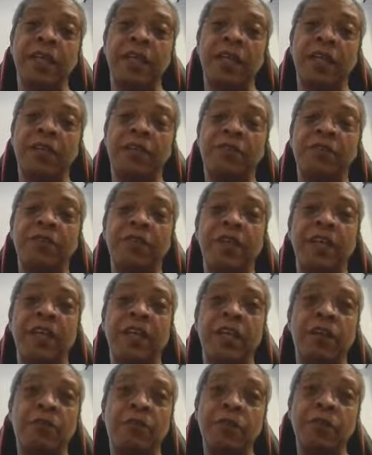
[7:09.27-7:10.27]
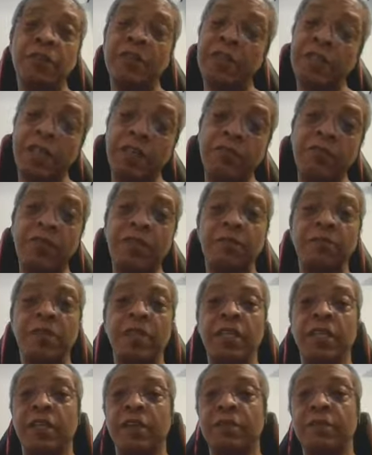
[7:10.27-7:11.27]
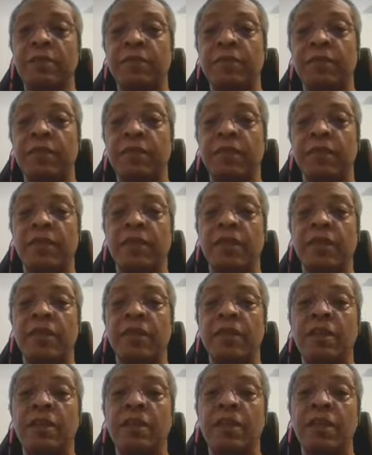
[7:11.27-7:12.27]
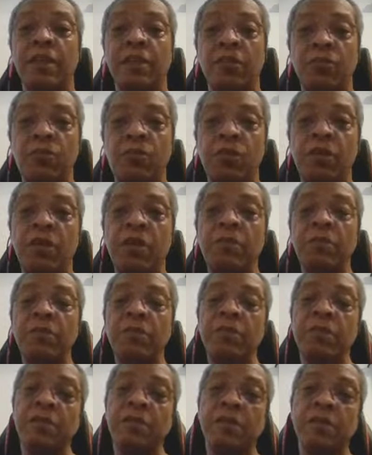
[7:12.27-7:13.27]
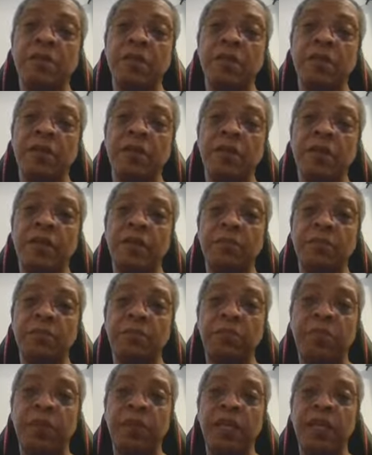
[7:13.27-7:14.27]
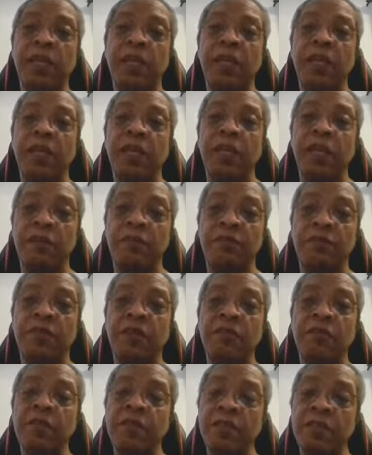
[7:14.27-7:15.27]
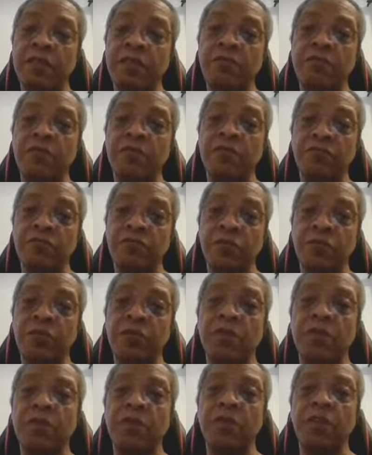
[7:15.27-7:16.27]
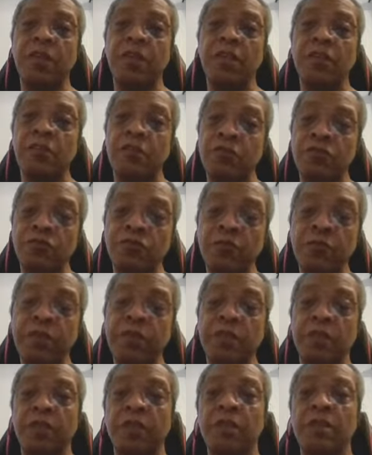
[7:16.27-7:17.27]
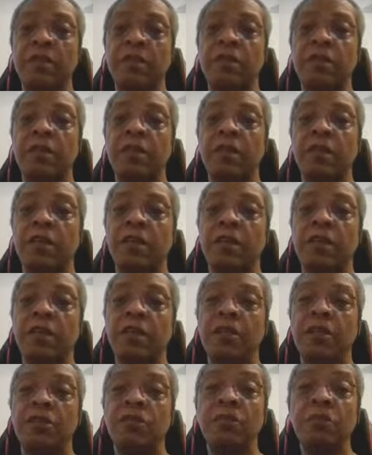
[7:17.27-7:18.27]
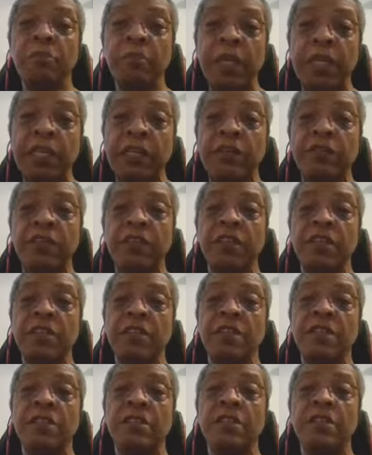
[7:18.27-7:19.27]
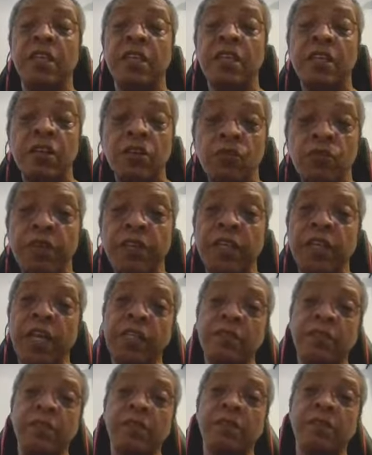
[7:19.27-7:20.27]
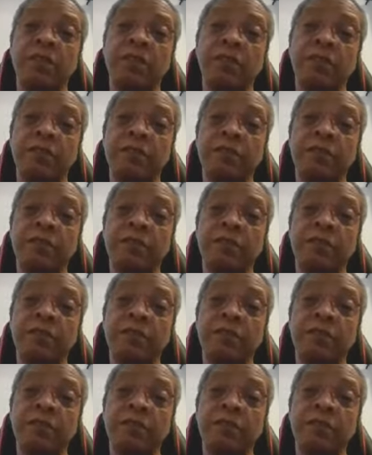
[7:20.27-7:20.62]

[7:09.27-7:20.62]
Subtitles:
And I want to tell you something. Worms play a very serious role in contributing to many of your diseases, including cancer.